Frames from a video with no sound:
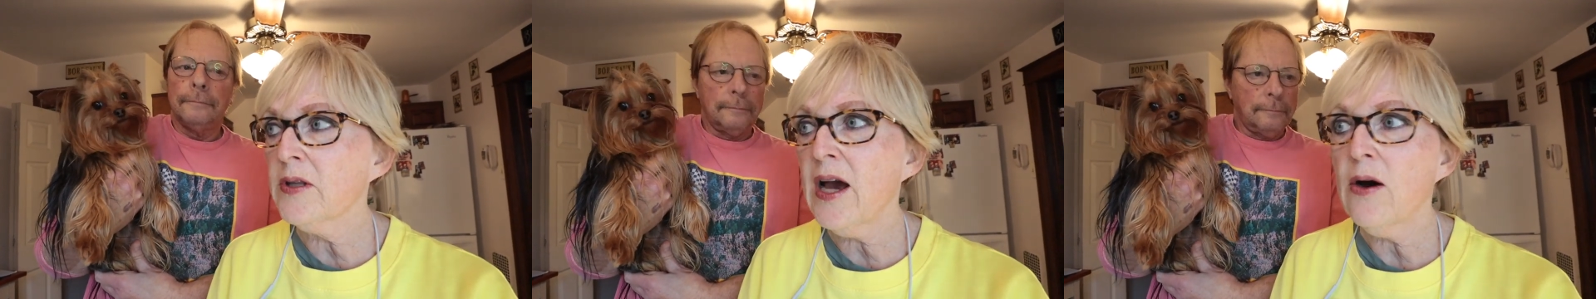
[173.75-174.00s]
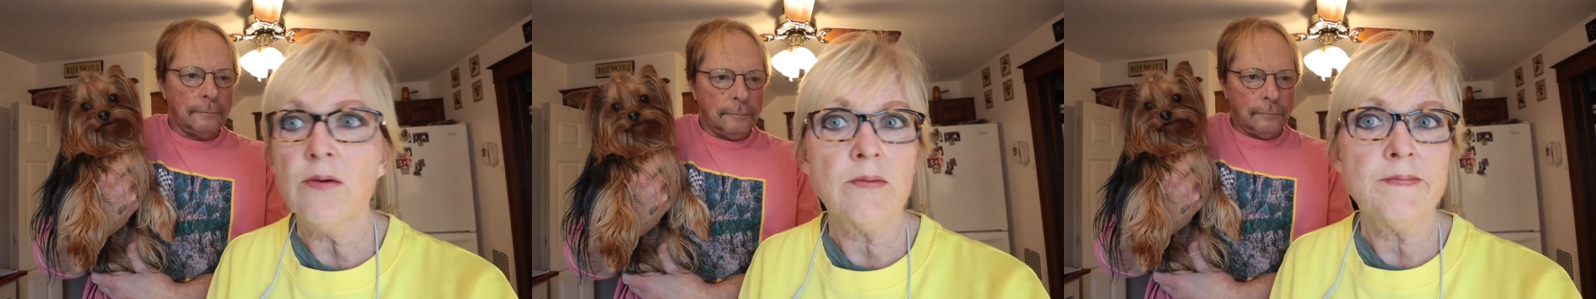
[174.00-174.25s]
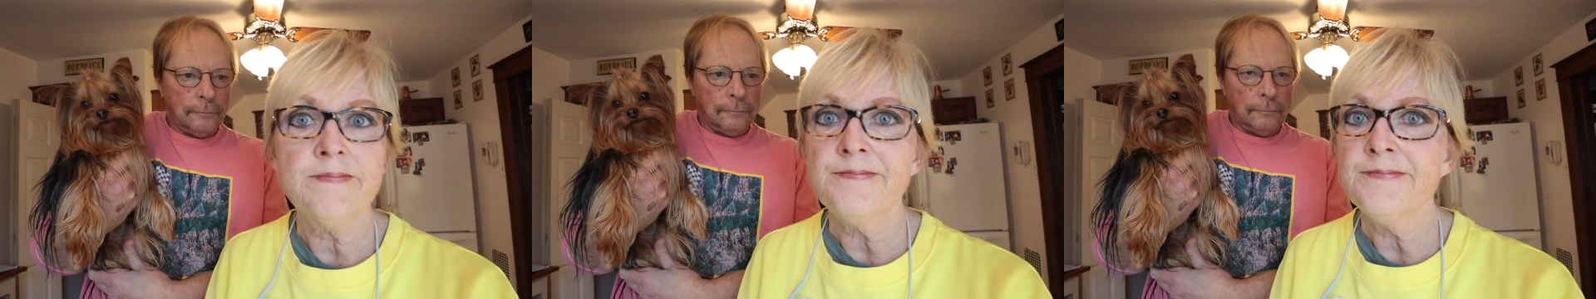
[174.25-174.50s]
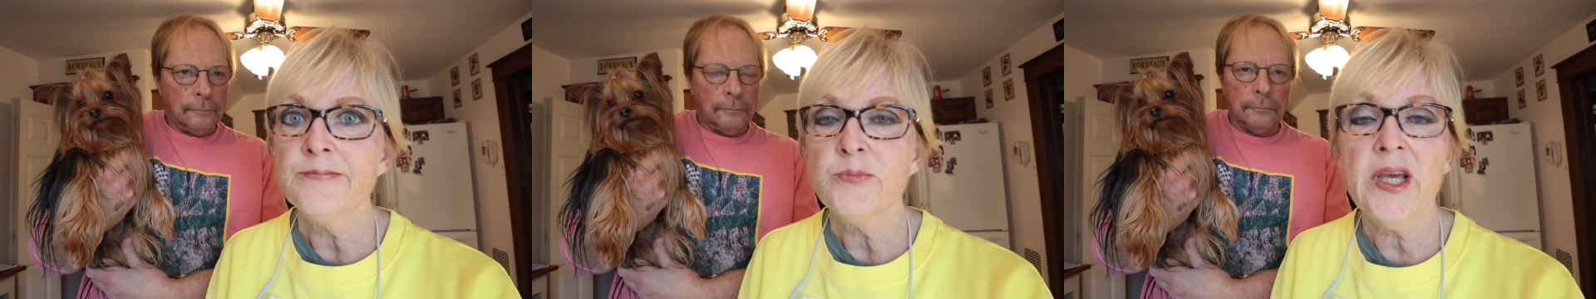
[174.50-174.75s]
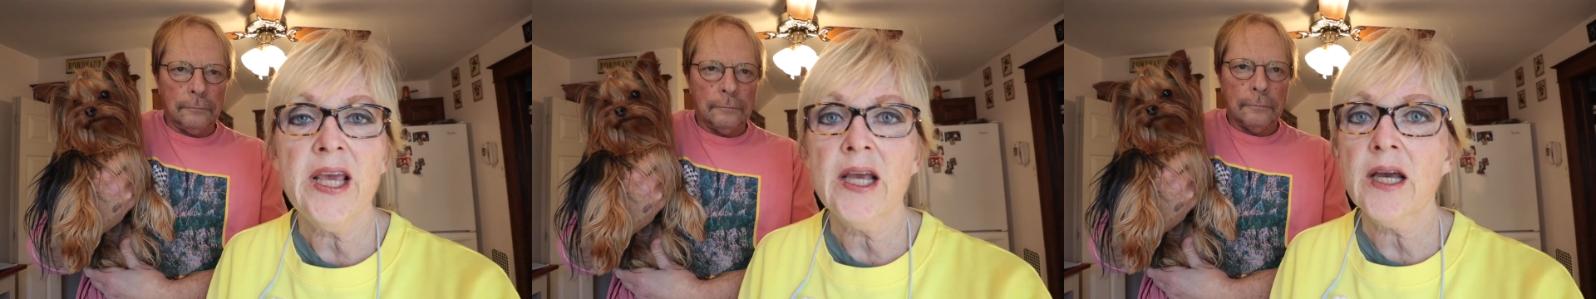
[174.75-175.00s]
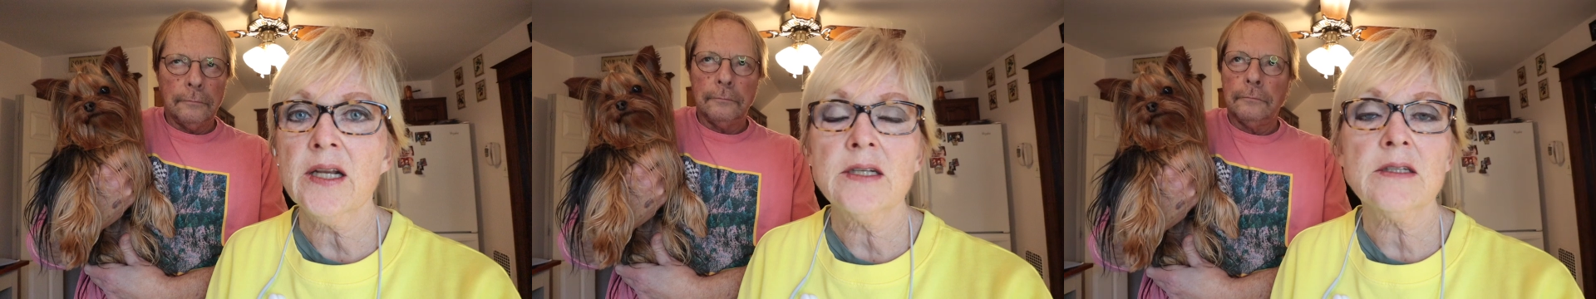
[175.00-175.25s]
Speaker 1: out. We can't
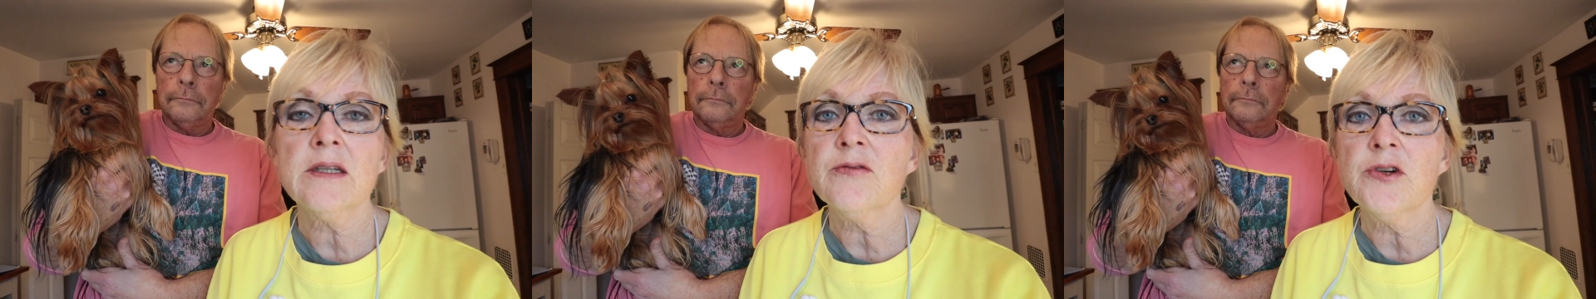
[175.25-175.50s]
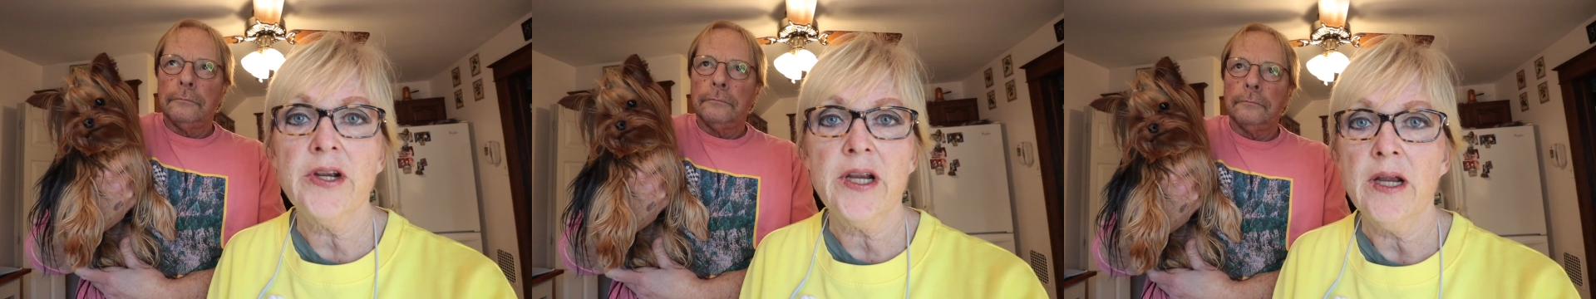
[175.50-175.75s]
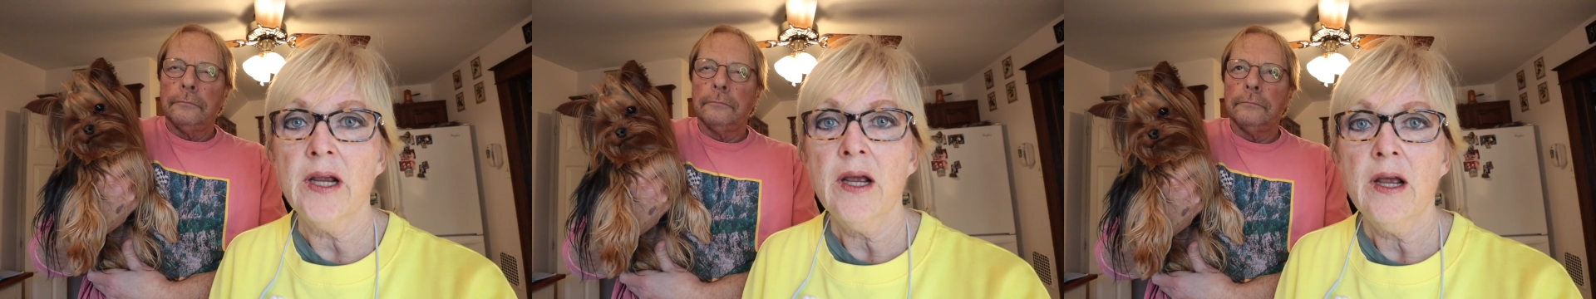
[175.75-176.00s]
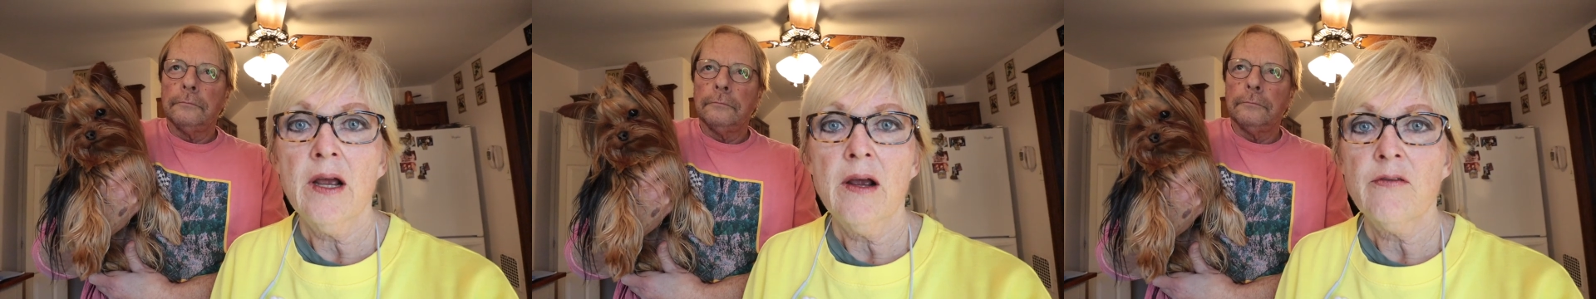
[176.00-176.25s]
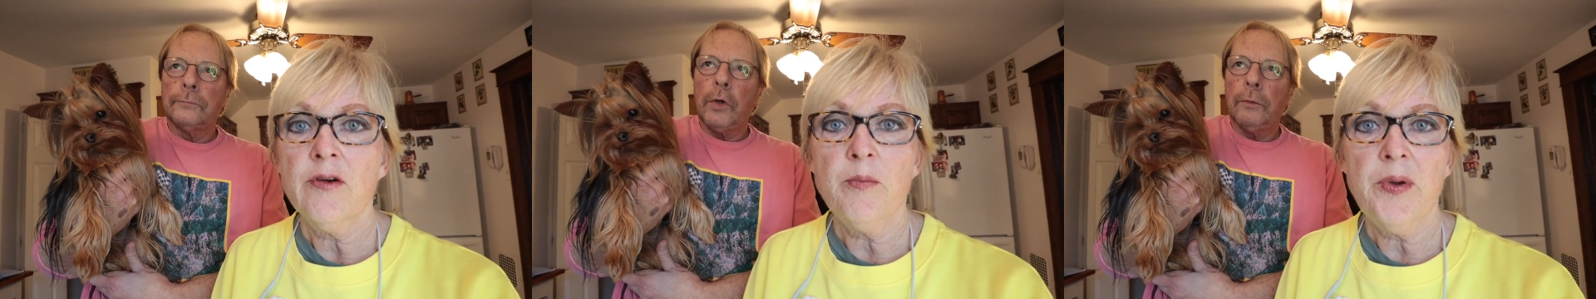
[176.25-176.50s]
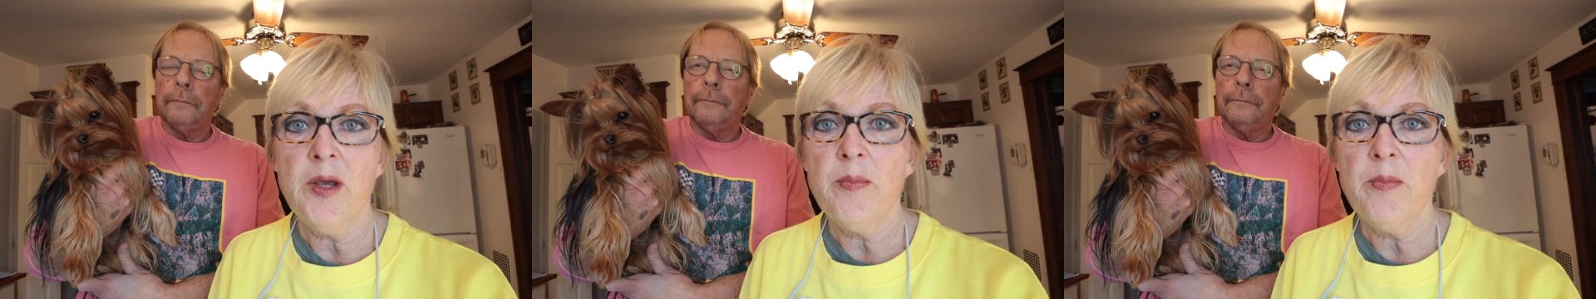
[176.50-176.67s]
get a delivery from nope.